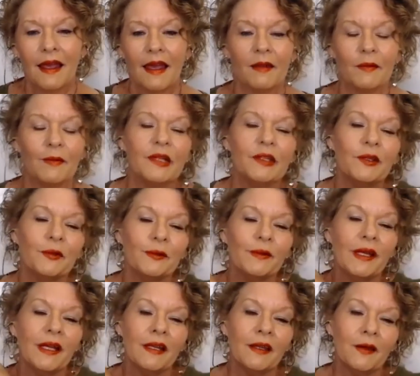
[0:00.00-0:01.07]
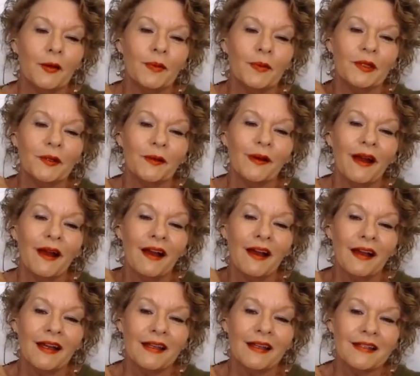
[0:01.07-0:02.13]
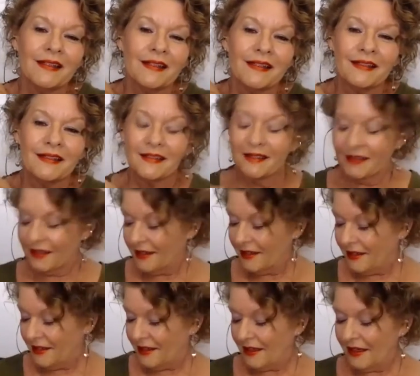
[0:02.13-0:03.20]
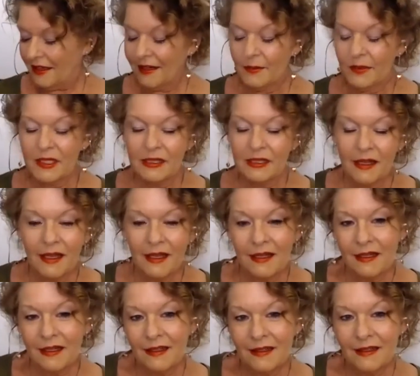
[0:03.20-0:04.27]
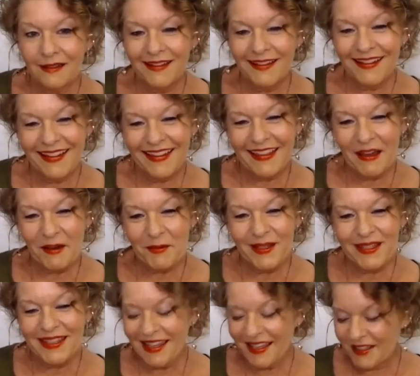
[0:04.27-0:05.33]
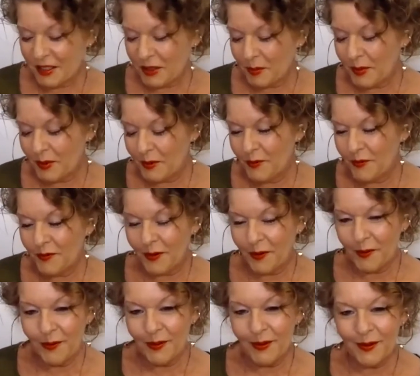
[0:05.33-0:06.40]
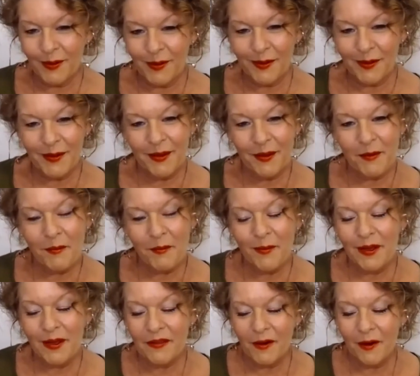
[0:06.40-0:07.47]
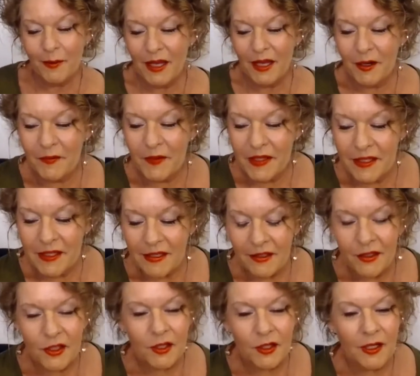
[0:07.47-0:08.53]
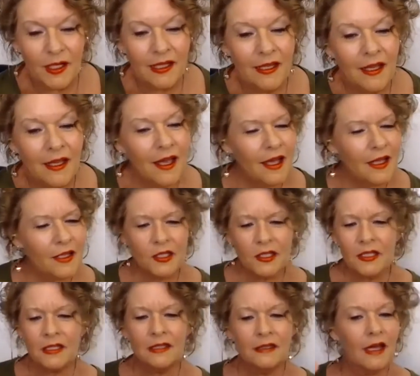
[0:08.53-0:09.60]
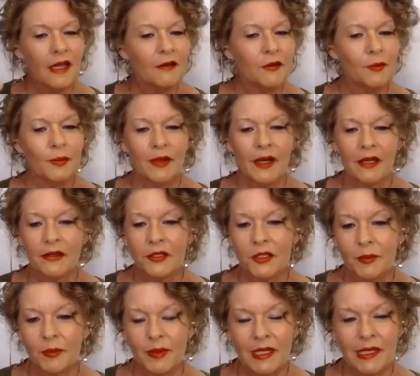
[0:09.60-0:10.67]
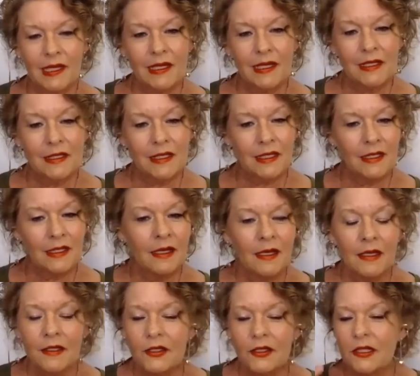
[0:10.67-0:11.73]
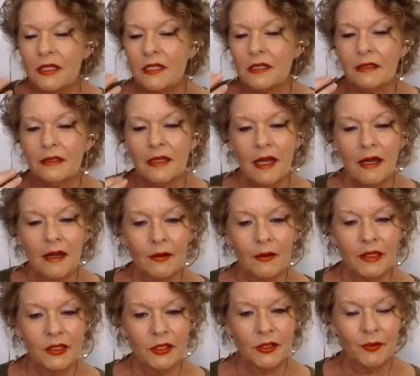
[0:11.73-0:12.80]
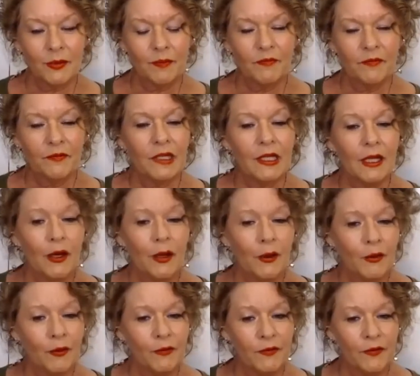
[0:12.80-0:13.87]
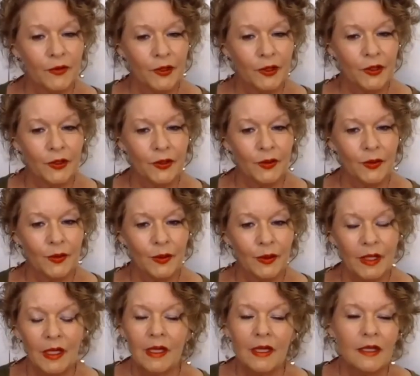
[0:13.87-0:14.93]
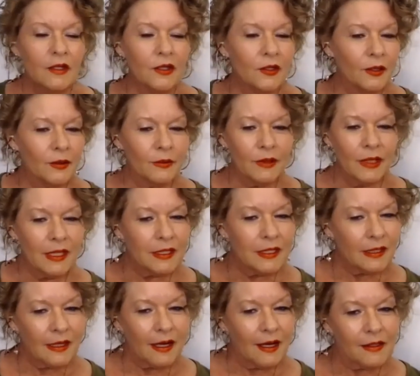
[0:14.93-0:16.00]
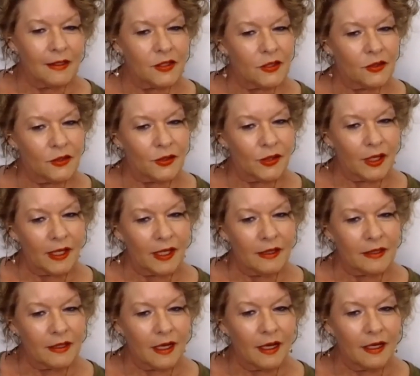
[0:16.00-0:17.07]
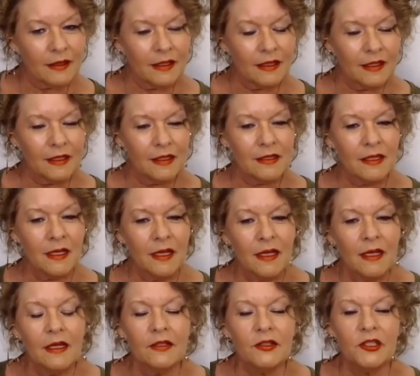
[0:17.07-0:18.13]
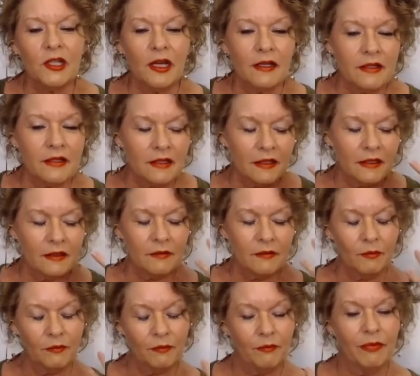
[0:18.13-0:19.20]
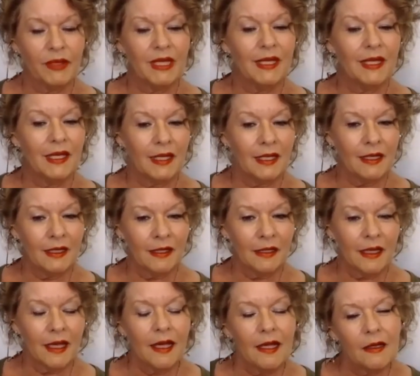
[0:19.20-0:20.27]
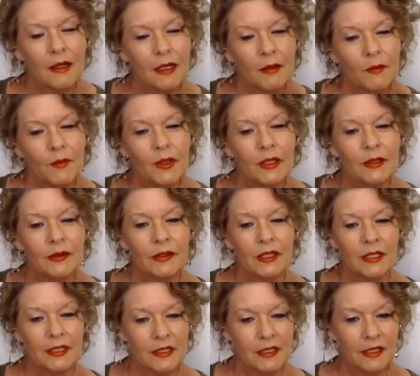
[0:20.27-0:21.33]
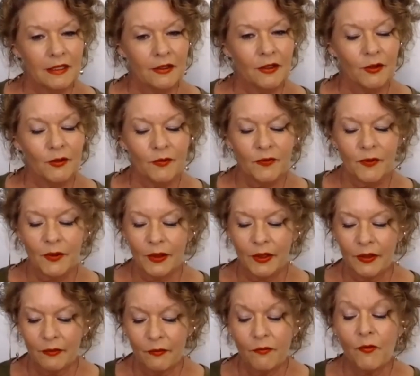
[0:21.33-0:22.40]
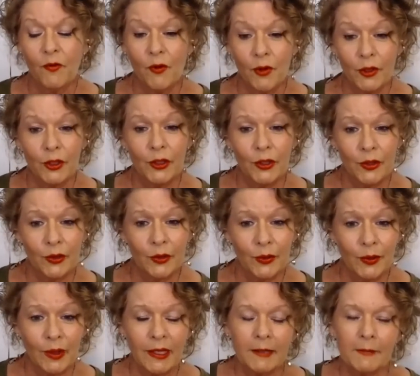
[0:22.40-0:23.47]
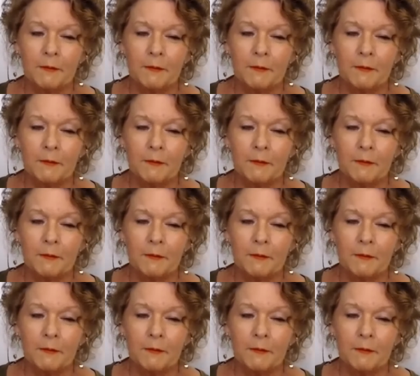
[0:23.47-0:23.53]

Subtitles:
And when you're ready, open your eyes. And I'm delighted that we get to move forward with our manifesting journey. And just allow the breath to be easy. Just allow it to flow for you. You don't need to concentrate on this. Just begin it and it will continue for you.